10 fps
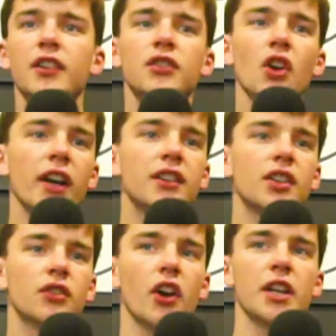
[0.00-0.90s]

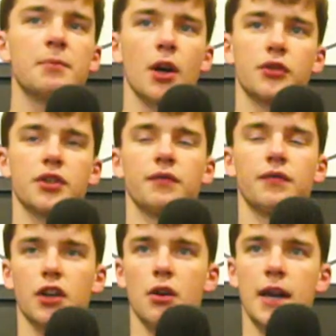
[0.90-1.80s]
side-to-side motion for
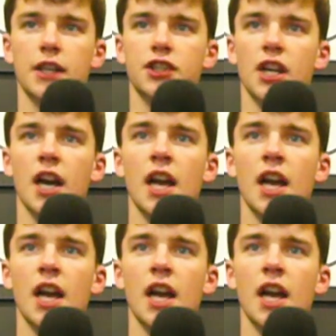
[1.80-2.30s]
Croatia.